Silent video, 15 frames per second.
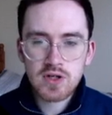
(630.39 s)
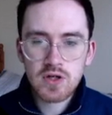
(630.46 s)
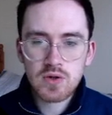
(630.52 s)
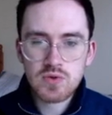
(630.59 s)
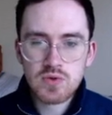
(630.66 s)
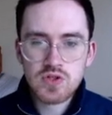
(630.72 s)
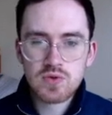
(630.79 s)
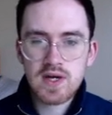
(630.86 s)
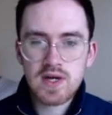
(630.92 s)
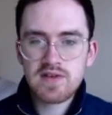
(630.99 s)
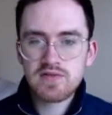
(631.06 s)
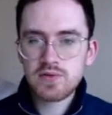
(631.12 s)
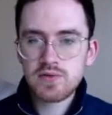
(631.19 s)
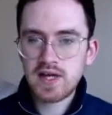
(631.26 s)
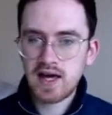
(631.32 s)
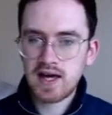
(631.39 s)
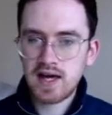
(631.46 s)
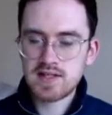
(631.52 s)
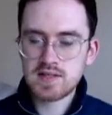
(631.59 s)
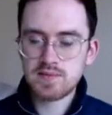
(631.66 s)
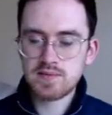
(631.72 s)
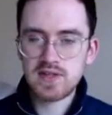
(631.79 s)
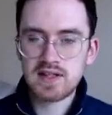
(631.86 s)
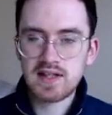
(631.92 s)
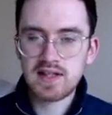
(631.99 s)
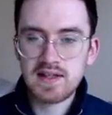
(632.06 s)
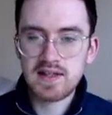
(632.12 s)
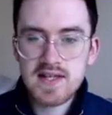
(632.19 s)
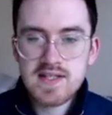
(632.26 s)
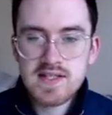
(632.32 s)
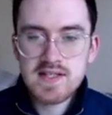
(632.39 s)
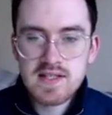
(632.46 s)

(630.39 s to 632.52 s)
So if we had something like this,